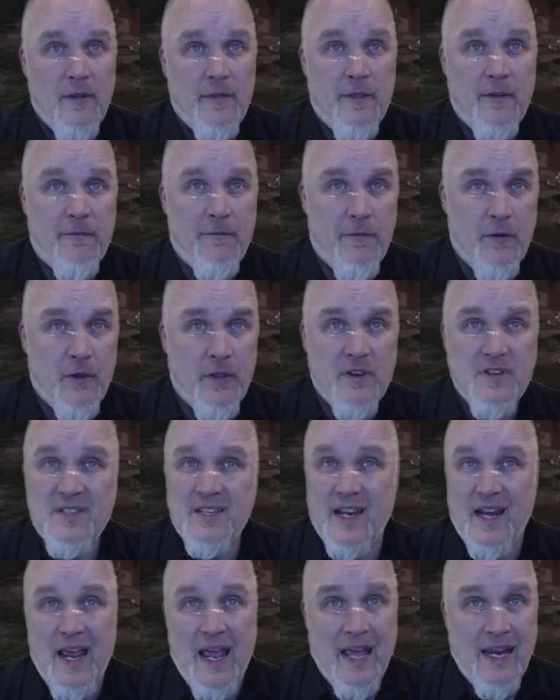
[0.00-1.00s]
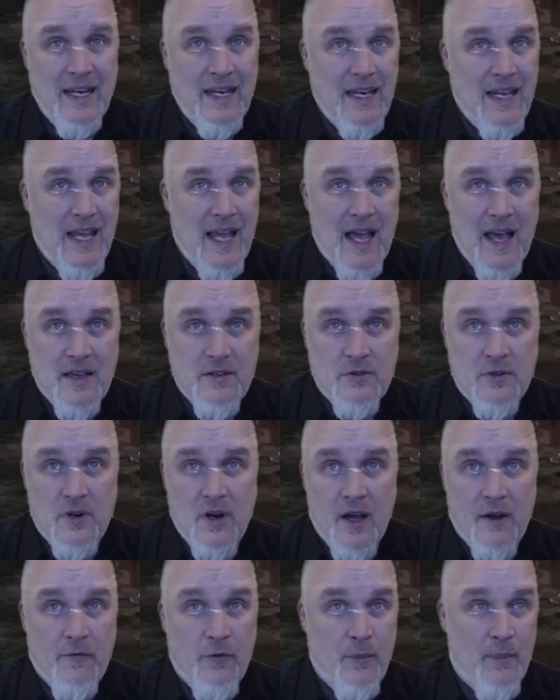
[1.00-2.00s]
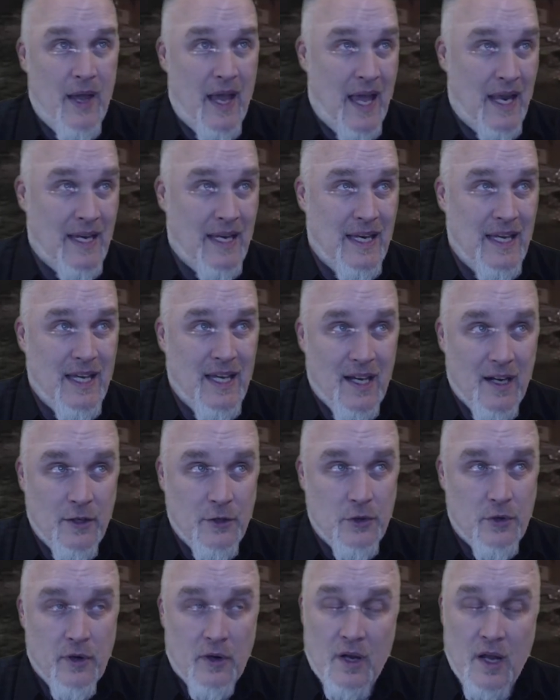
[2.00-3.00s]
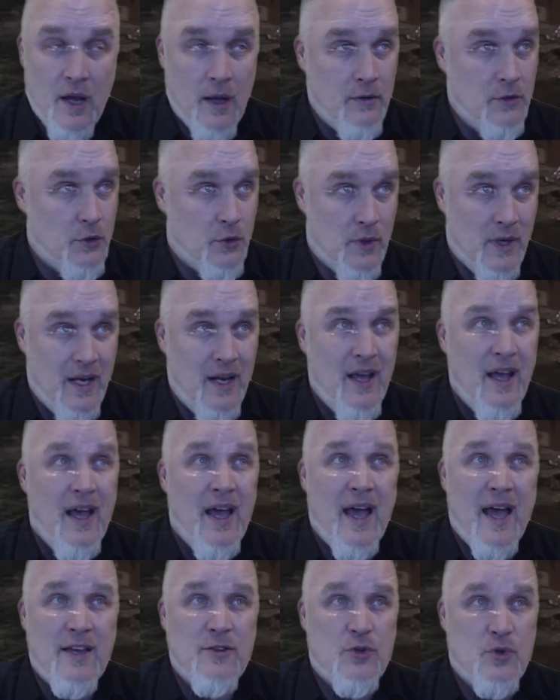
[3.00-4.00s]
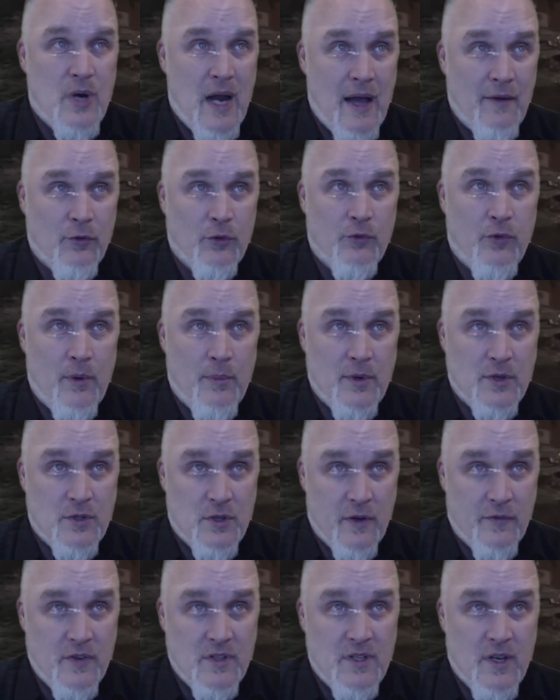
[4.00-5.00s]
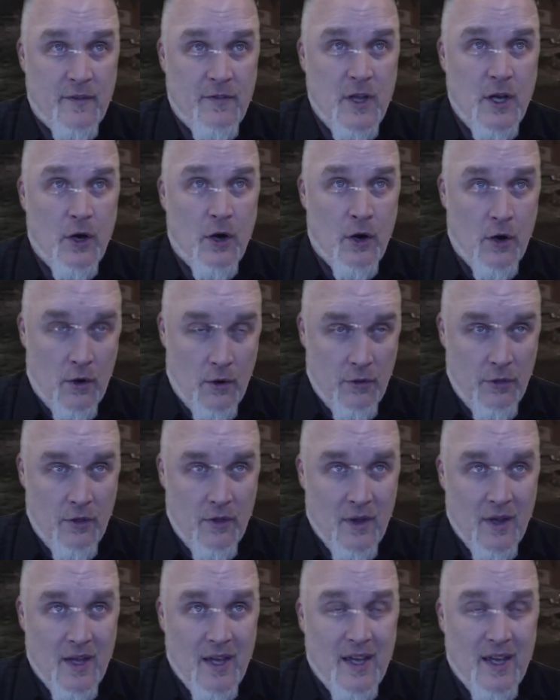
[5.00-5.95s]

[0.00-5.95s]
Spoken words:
the furthest that any astronaut from any country has traveled from the surface of the Earth